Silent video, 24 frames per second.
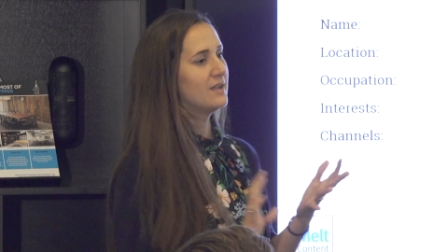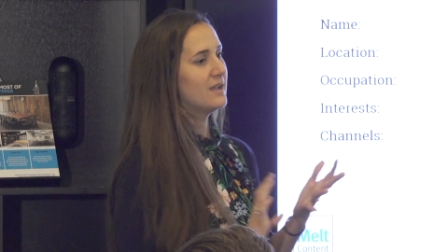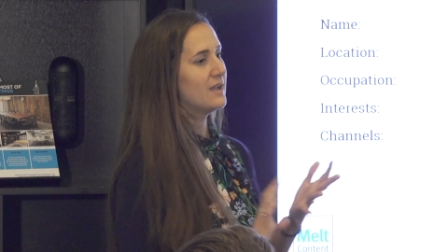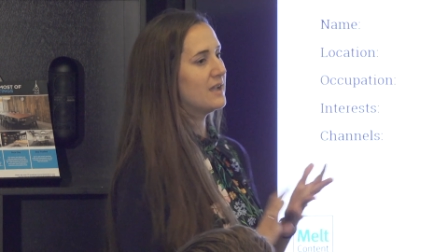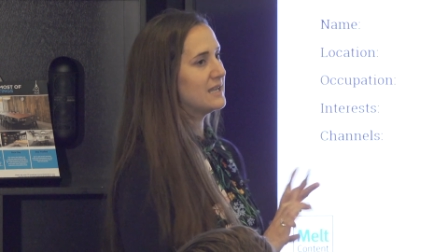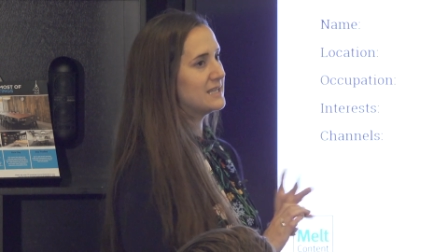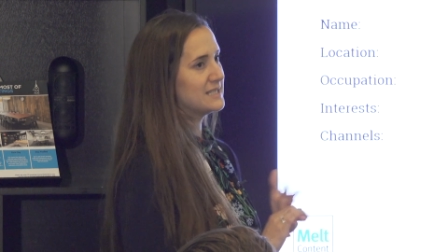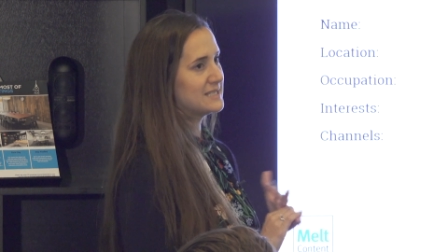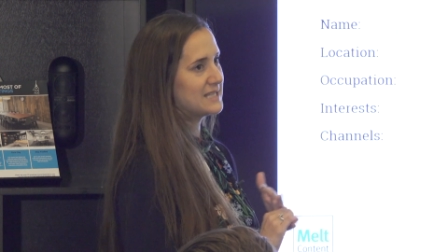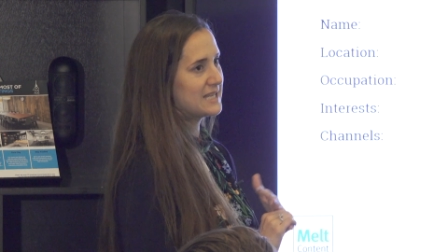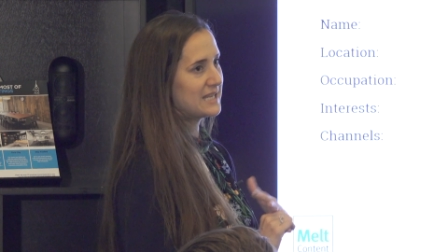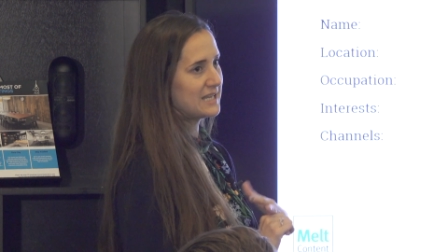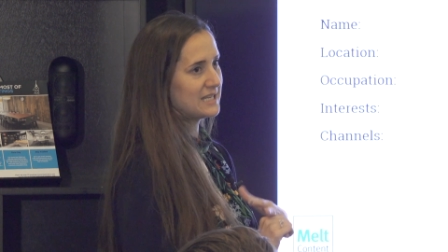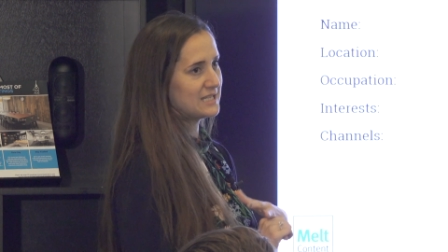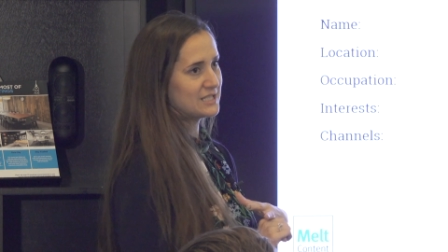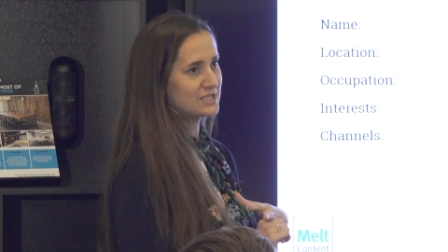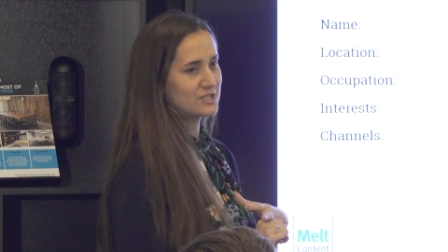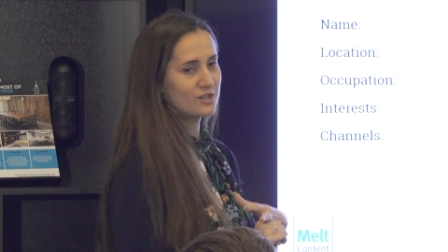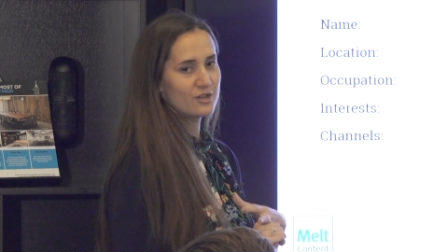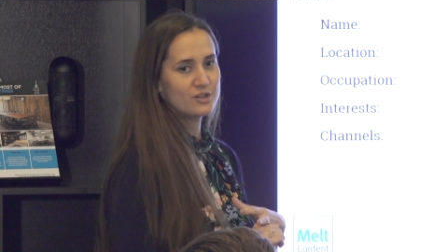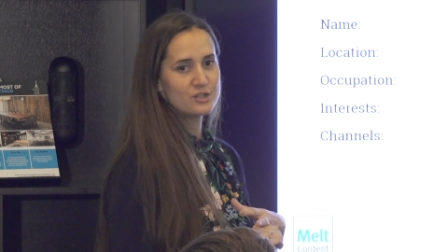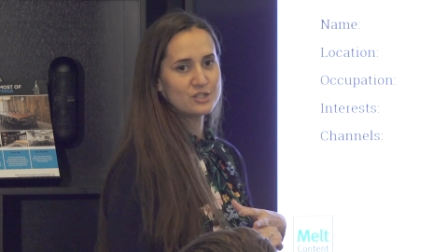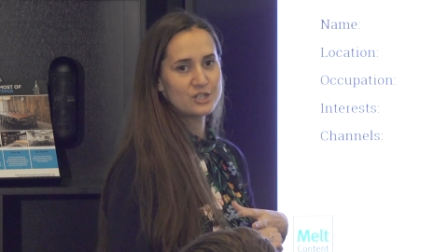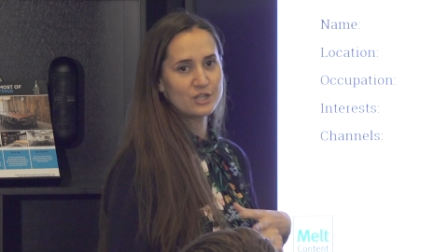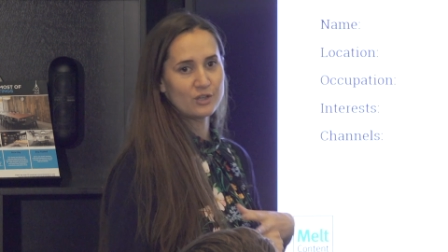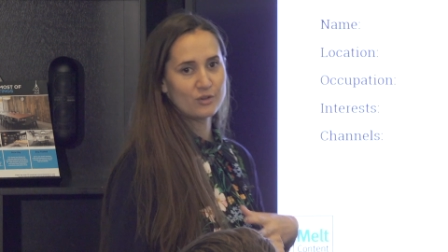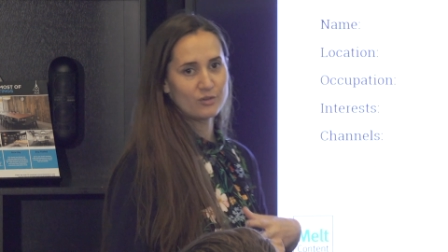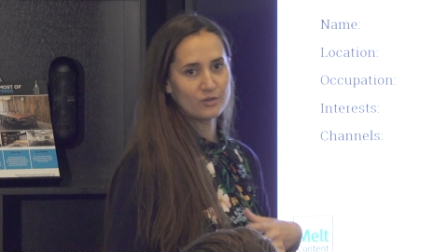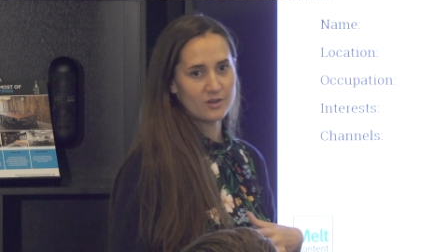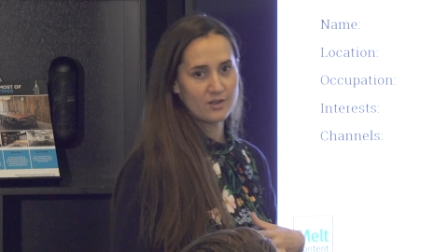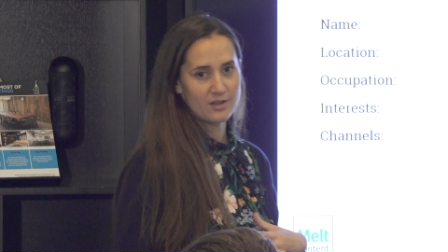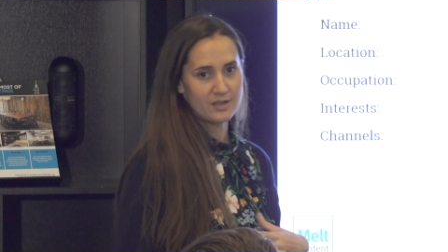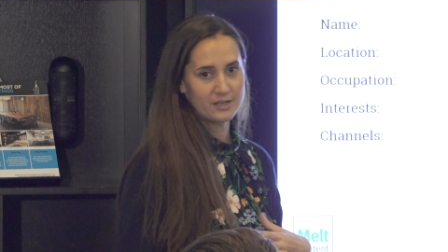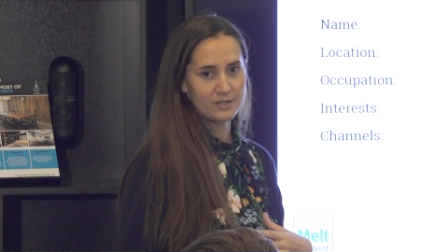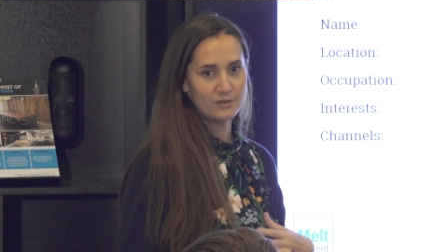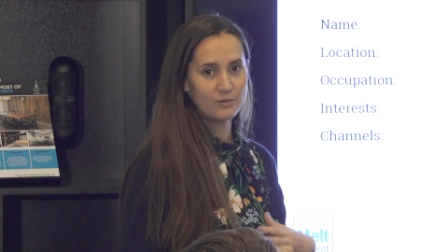Is he searching
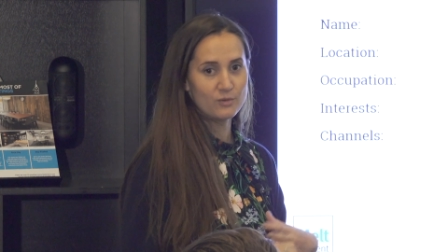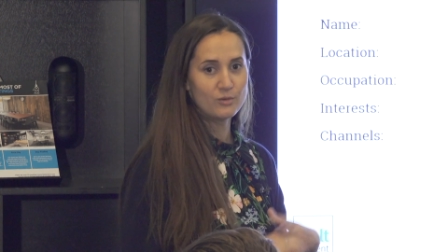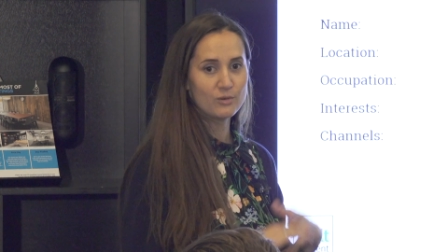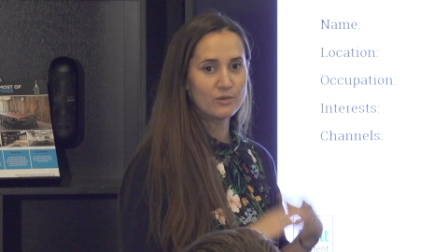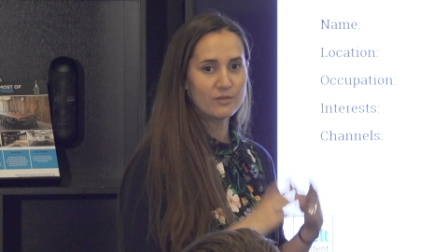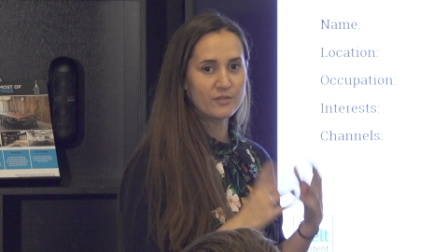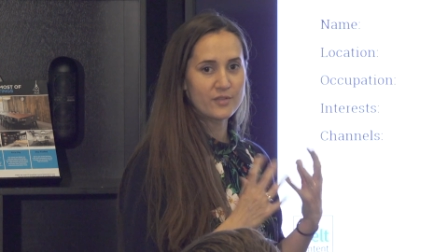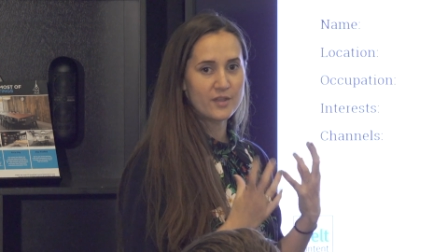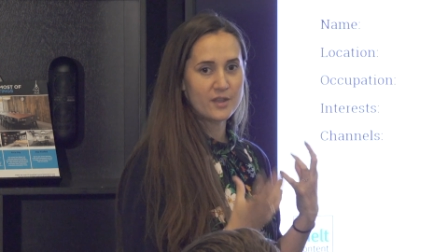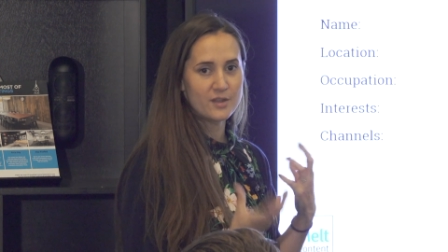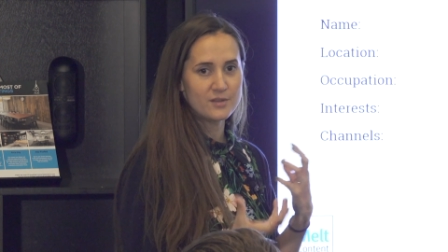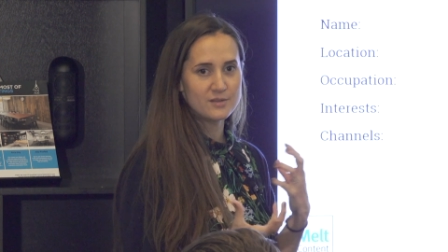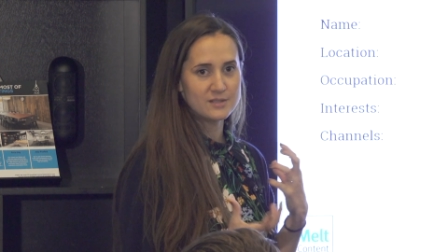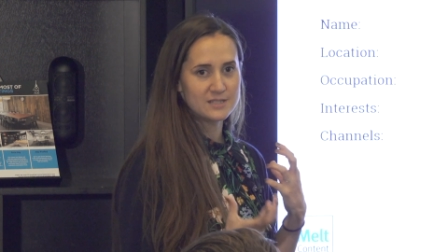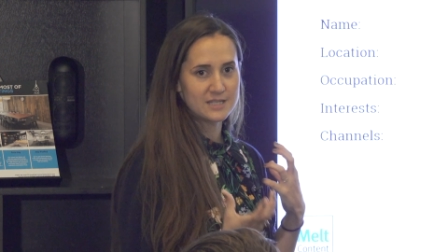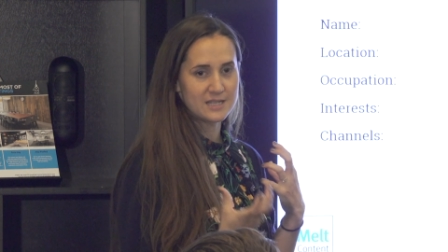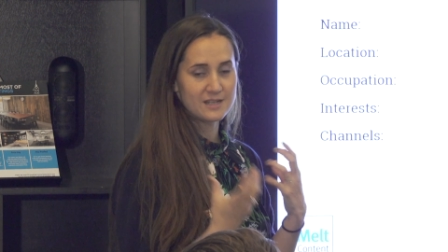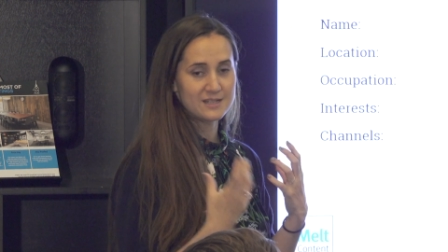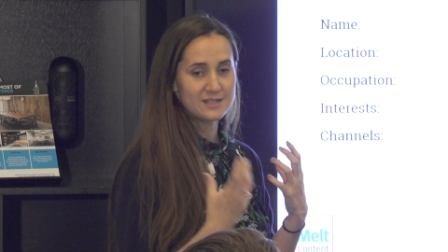online? All of those, and